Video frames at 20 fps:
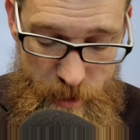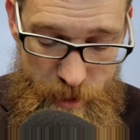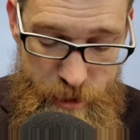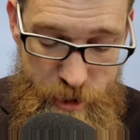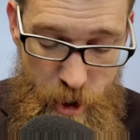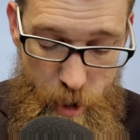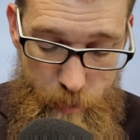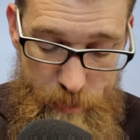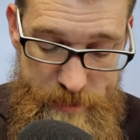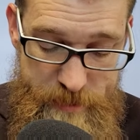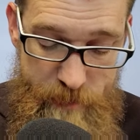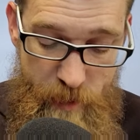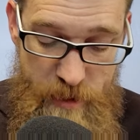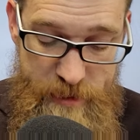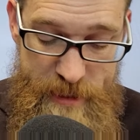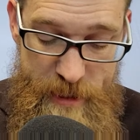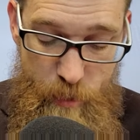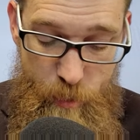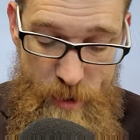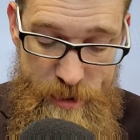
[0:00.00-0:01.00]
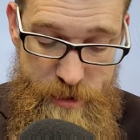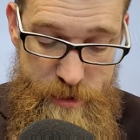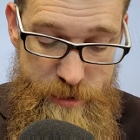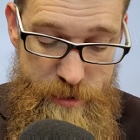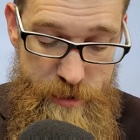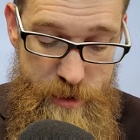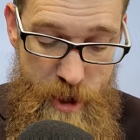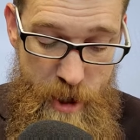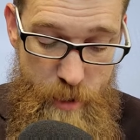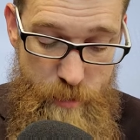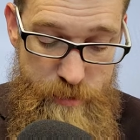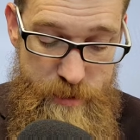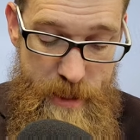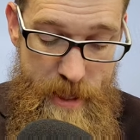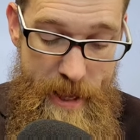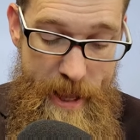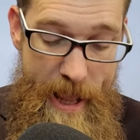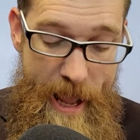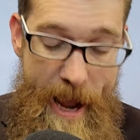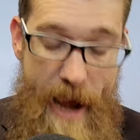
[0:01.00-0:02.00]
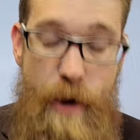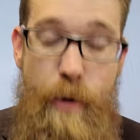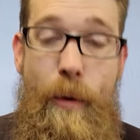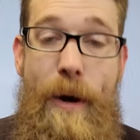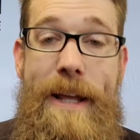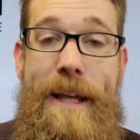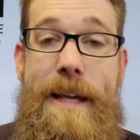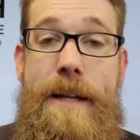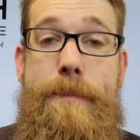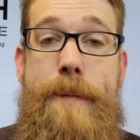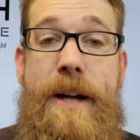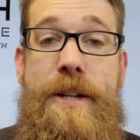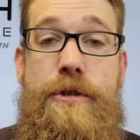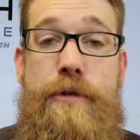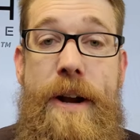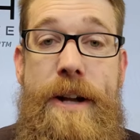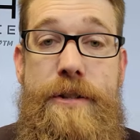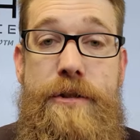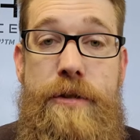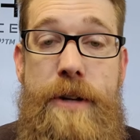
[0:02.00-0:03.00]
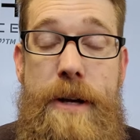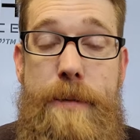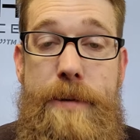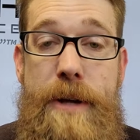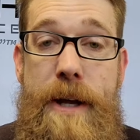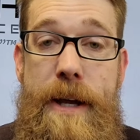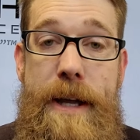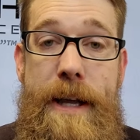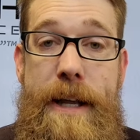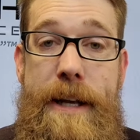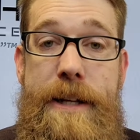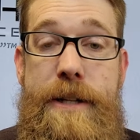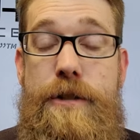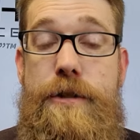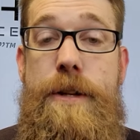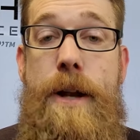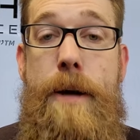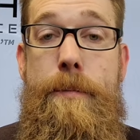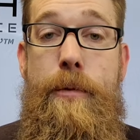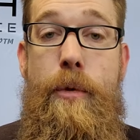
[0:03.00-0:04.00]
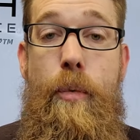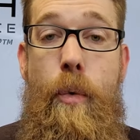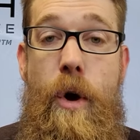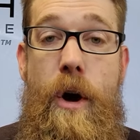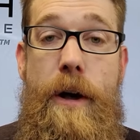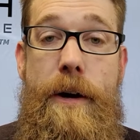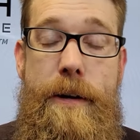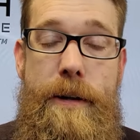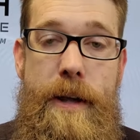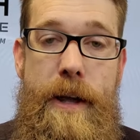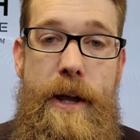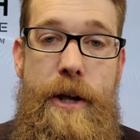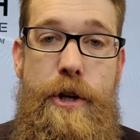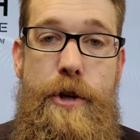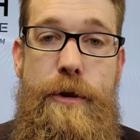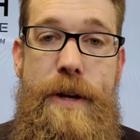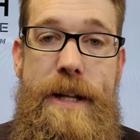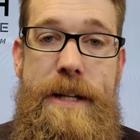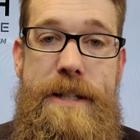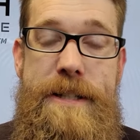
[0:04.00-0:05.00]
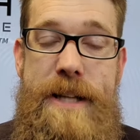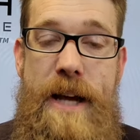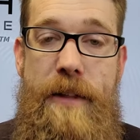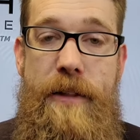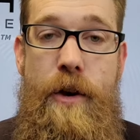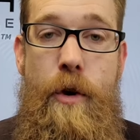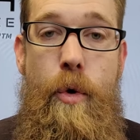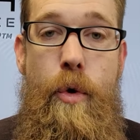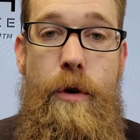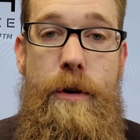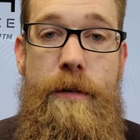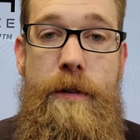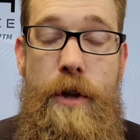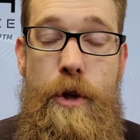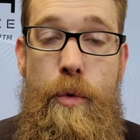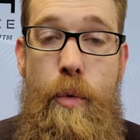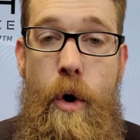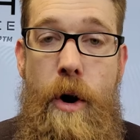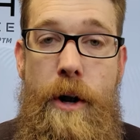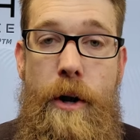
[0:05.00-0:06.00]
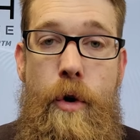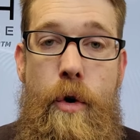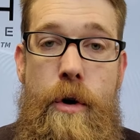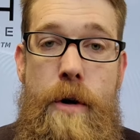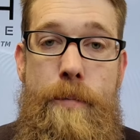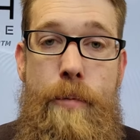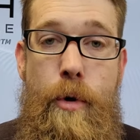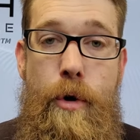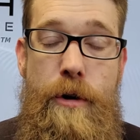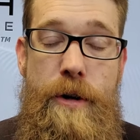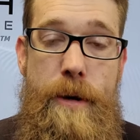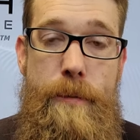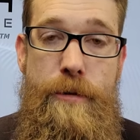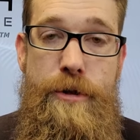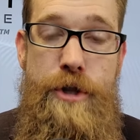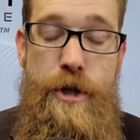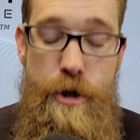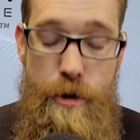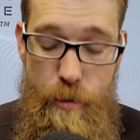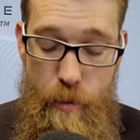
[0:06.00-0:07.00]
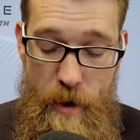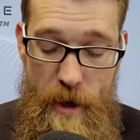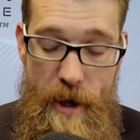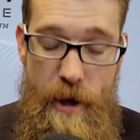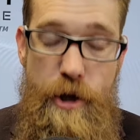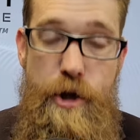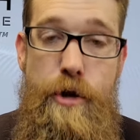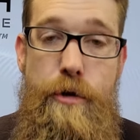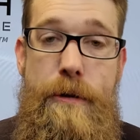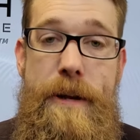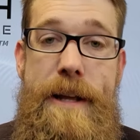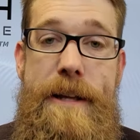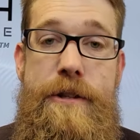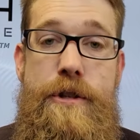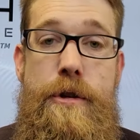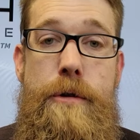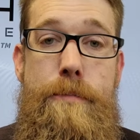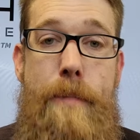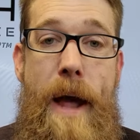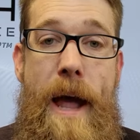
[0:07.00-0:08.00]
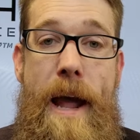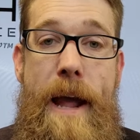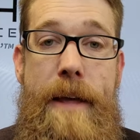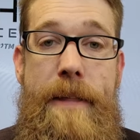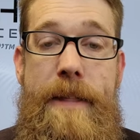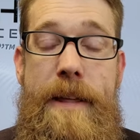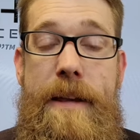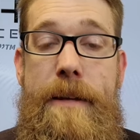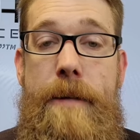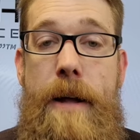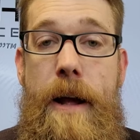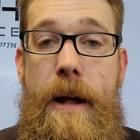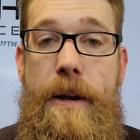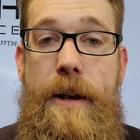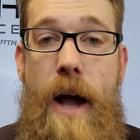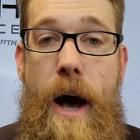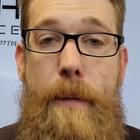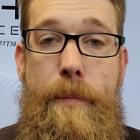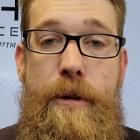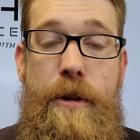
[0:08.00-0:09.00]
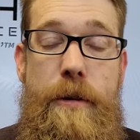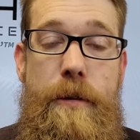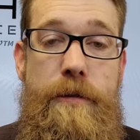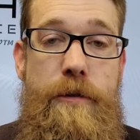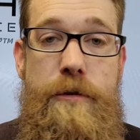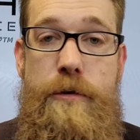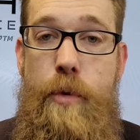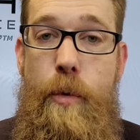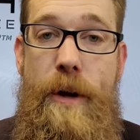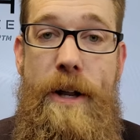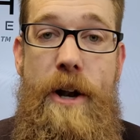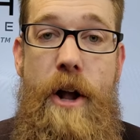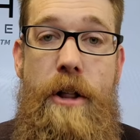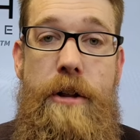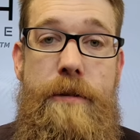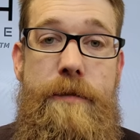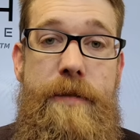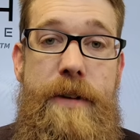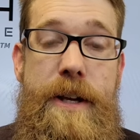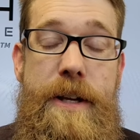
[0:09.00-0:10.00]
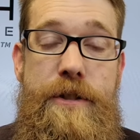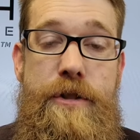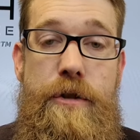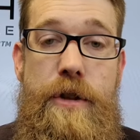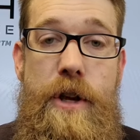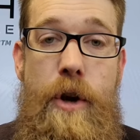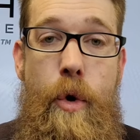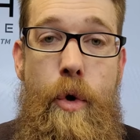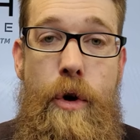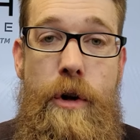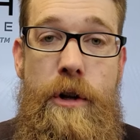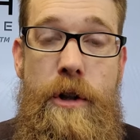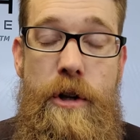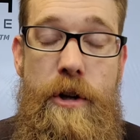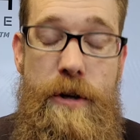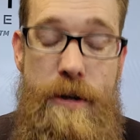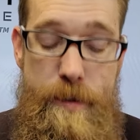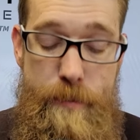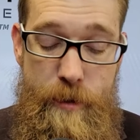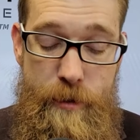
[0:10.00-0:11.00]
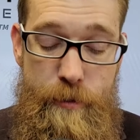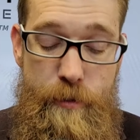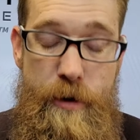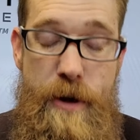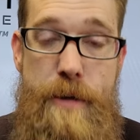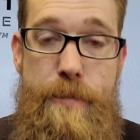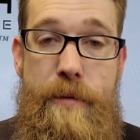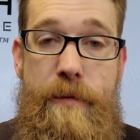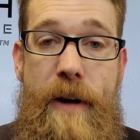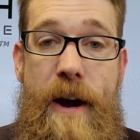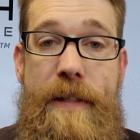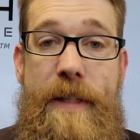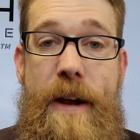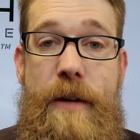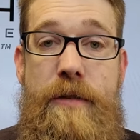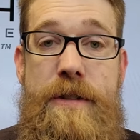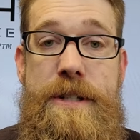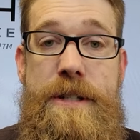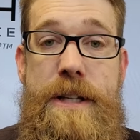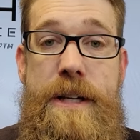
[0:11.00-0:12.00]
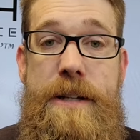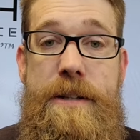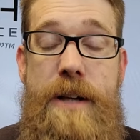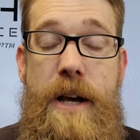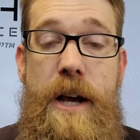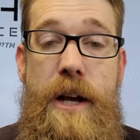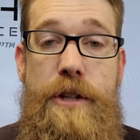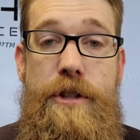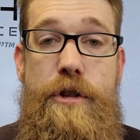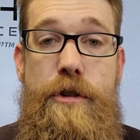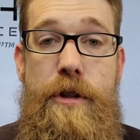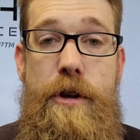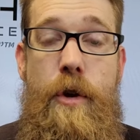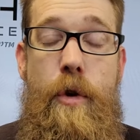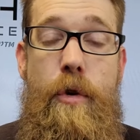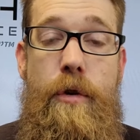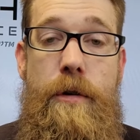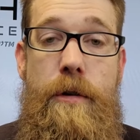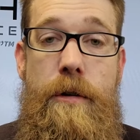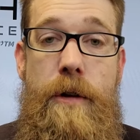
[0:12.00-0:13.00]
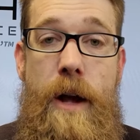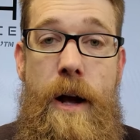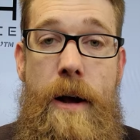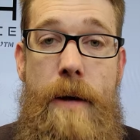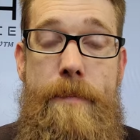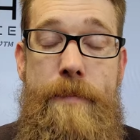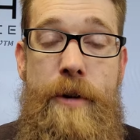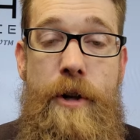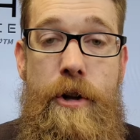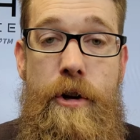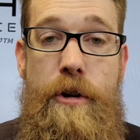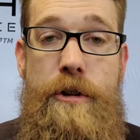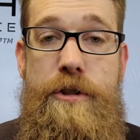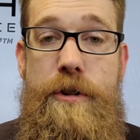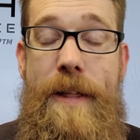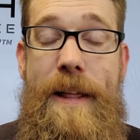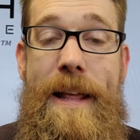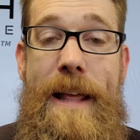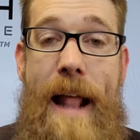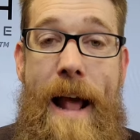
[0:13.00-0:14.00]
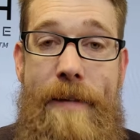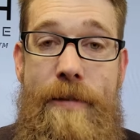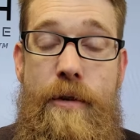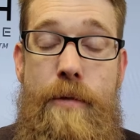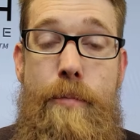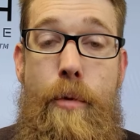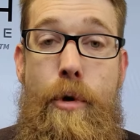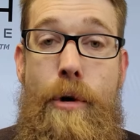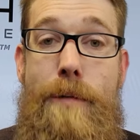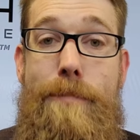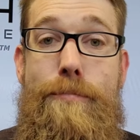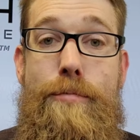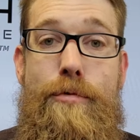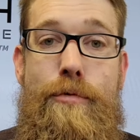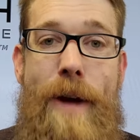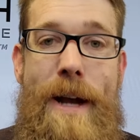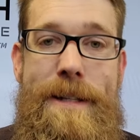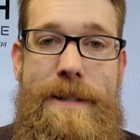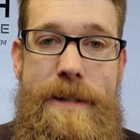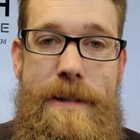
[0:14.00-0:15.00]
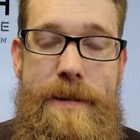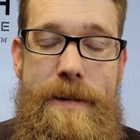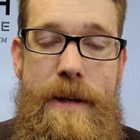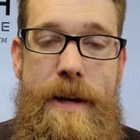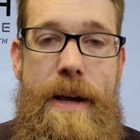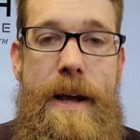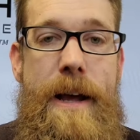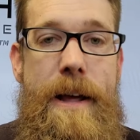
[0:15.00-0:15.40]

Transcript: So as far as that question goes, how do I get my transcript? It is number one, you need to tell the court that you want a court reporter. Number two, you need to pay the nominal $20 fee to the court clerk. Number three, provide that receipt to the court clerk so they can have the reporter present.